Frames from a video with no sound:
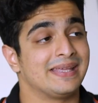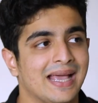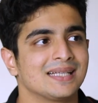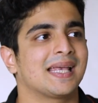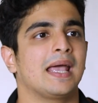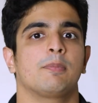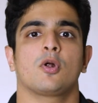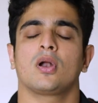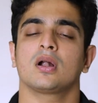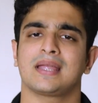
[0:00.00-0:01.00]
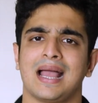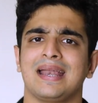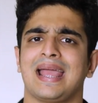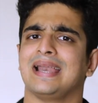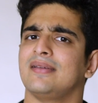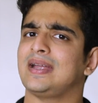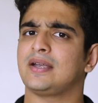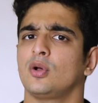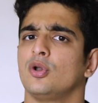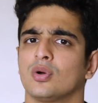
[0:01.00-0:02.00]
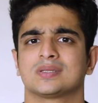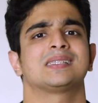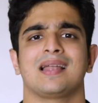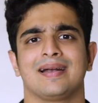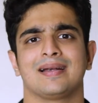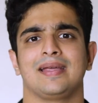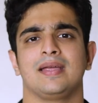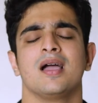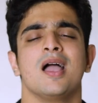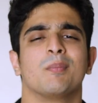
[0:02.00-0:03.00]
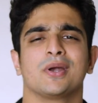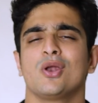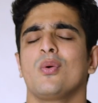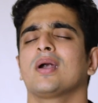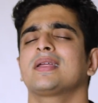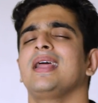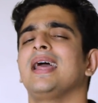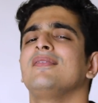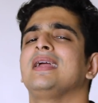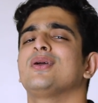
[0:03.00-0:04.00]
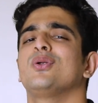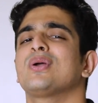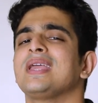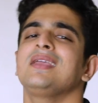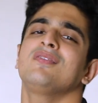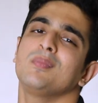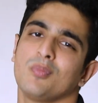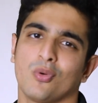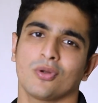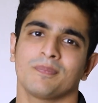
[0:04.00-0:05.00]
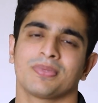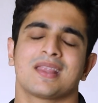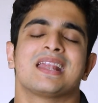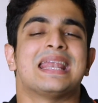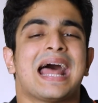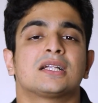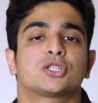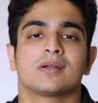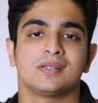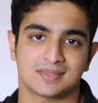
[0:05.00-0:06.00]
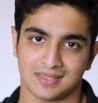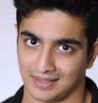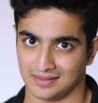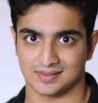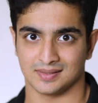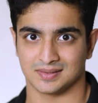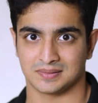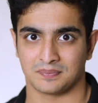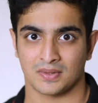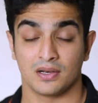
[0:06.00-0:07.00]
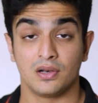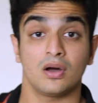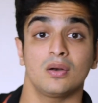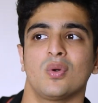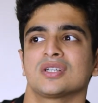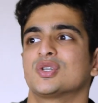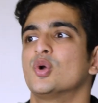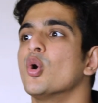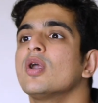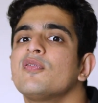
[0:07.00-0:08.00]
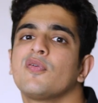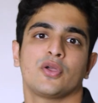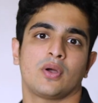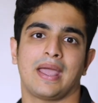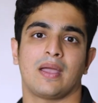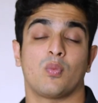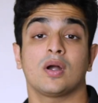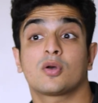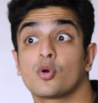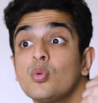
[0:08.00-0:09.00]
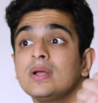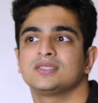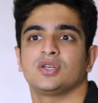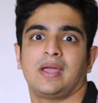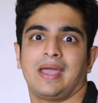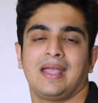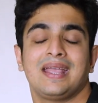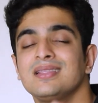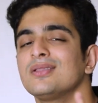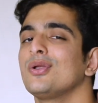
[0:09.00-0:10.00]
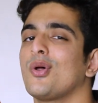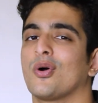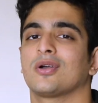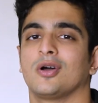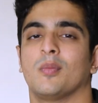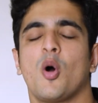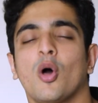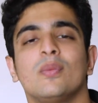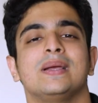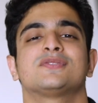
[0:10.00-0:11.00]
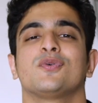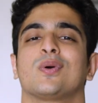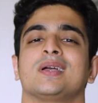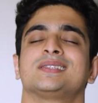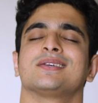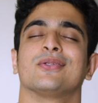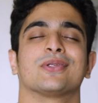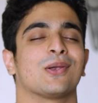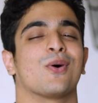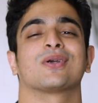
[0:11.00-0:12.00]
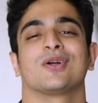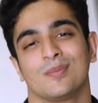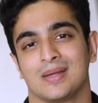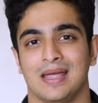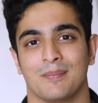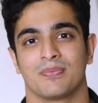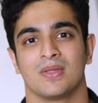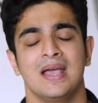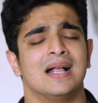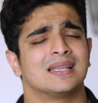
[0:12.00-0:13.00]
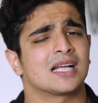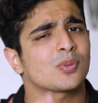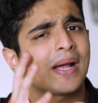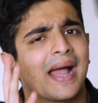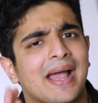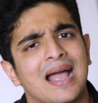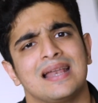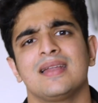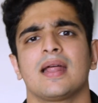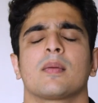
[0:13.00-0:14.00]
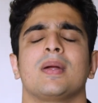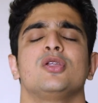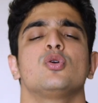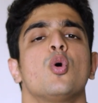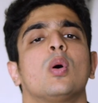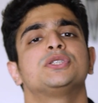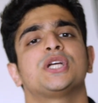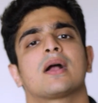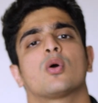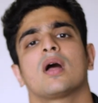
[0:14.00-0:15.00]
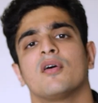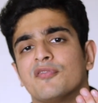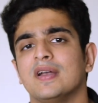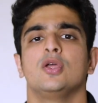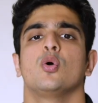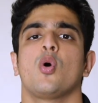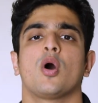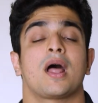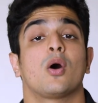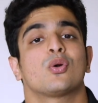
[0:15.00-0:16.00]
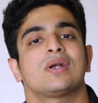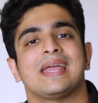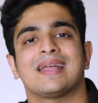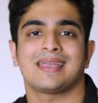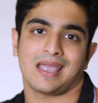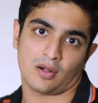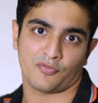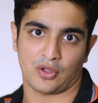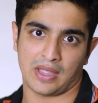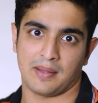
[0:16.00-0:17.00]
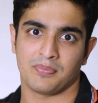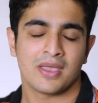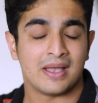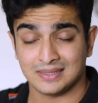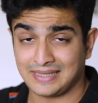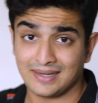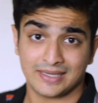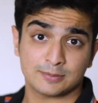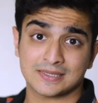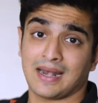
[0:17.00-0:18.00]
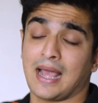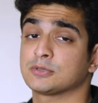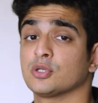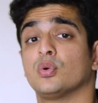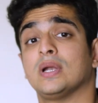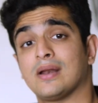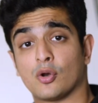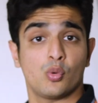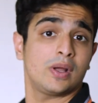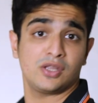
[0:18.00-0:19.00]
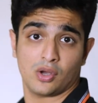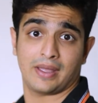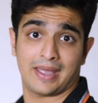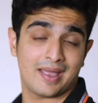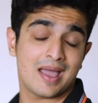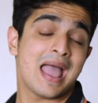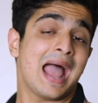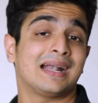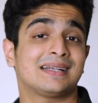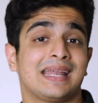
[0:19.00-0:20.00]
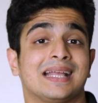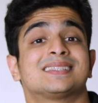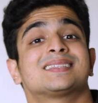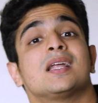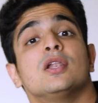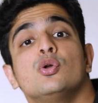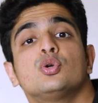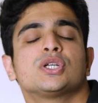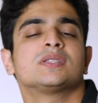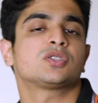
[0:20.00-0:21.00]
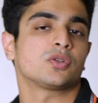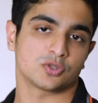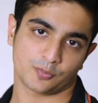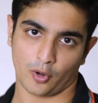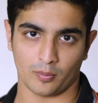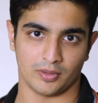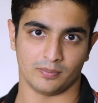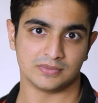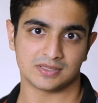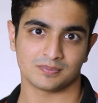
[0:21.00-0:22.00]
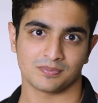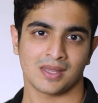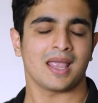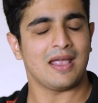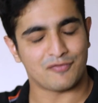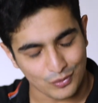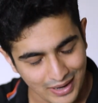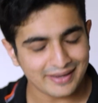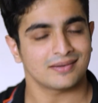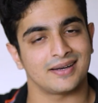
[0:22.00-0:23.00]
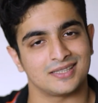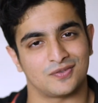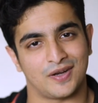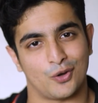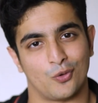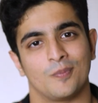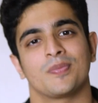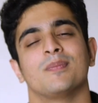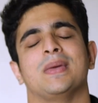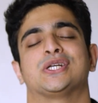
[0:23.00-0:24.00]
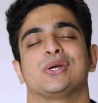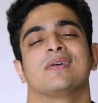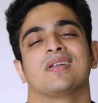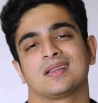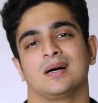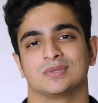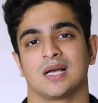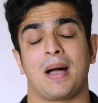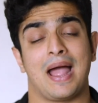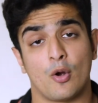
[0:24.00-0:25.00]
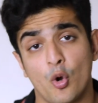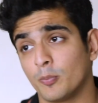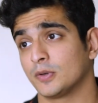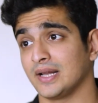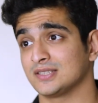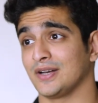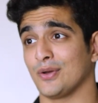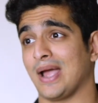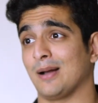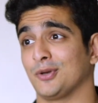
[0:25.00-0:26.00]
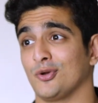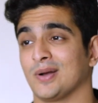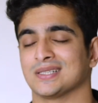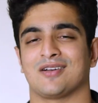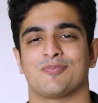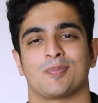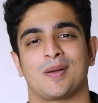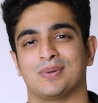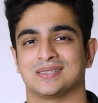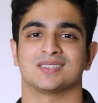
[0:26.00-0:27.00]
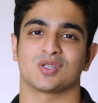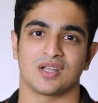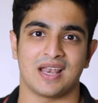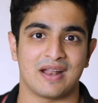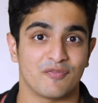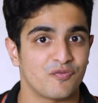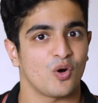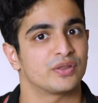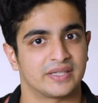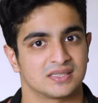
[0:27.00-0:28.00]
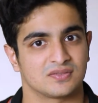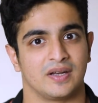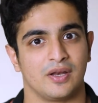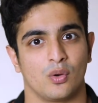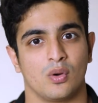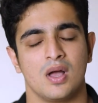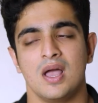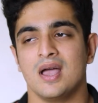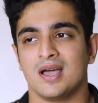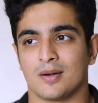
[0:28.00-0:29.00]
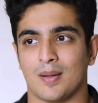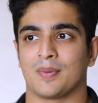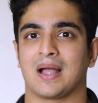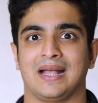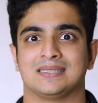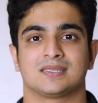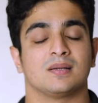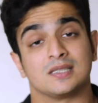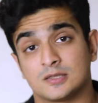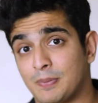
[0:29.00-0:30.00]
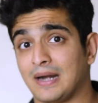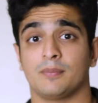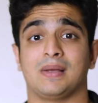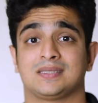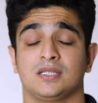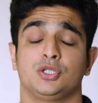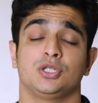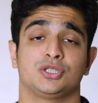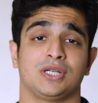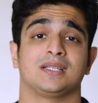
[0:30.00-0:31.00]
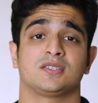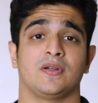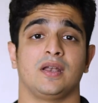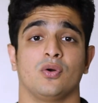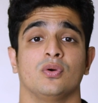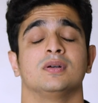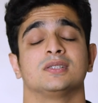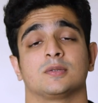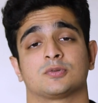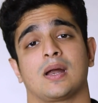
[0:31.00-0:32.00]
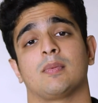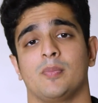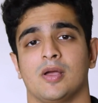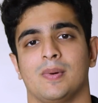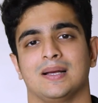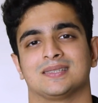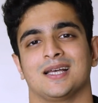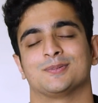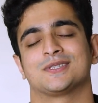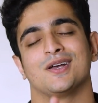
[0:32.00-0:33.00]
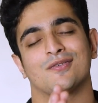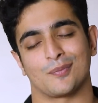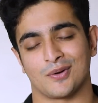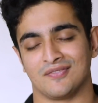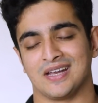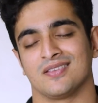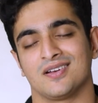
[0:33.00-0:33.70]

Yes, hair product can elevate your look slightly, but you know what can elevate your look even more? Natural sciences. Learn what's good for your hair, what ruins your hair in the long term. Always focus on the long-term game. That's why I highly recommend you go and check out our video on how to take care of your hair. 10 tips that will absolutely ruin your hair and 10 solutions to those problems. If you liked today's video, make sure you give it a thumbs up. I hope today's video helped you because I put my business on the line for this video. Remember guys, spread the message, share this video, subscribe to Beer Biceps. From Ranveer